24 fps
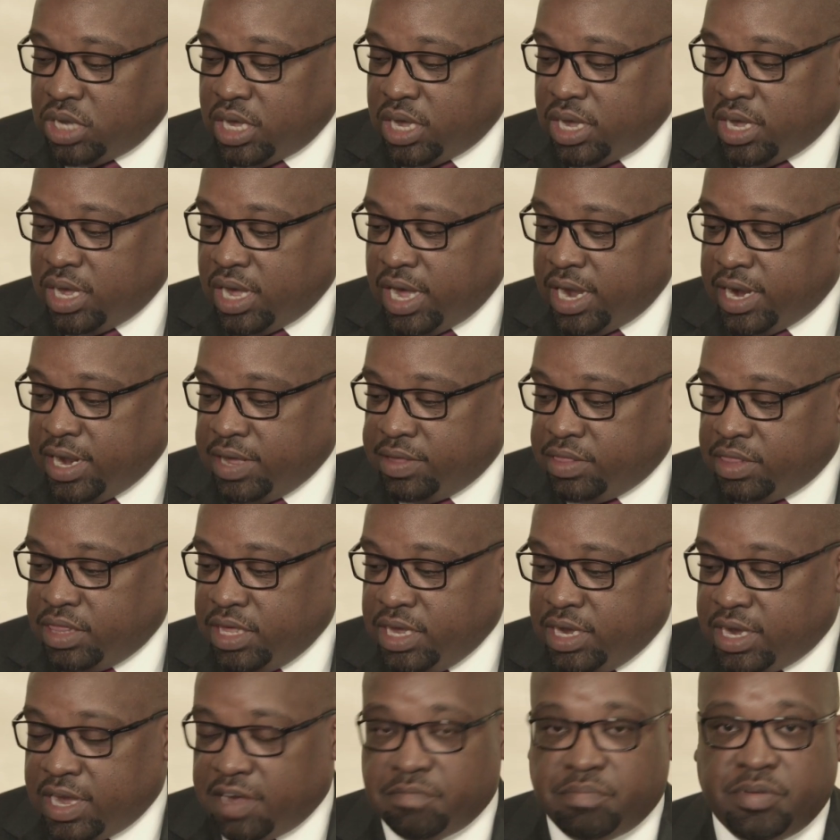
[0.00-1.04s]
and I
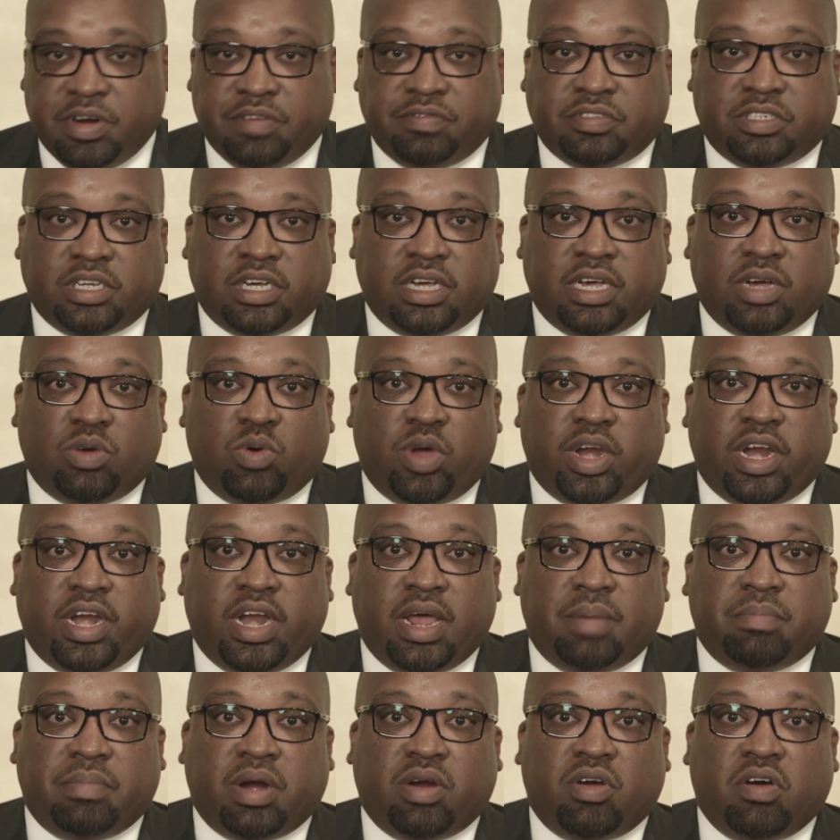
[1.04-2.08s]
think I've briefed quite a
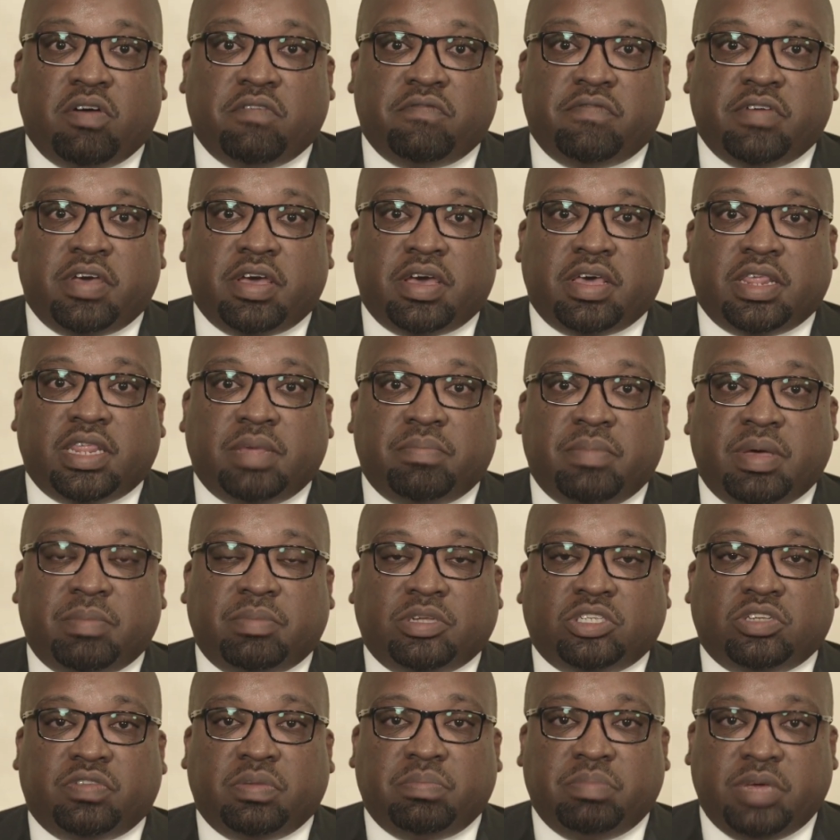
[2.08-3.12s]
number of the
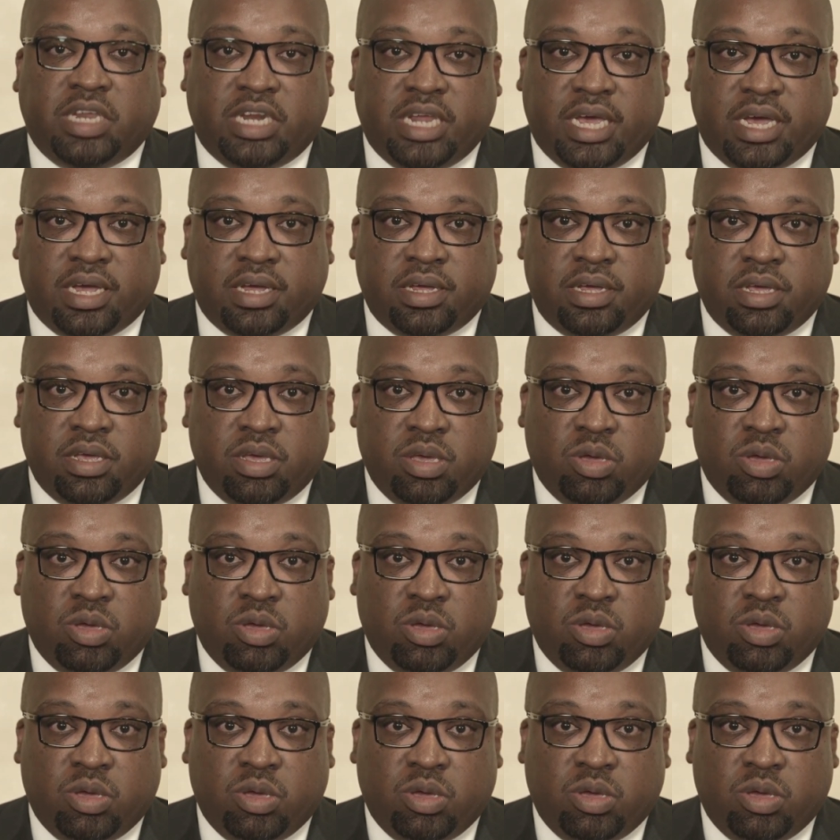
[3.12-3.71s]
members of the media.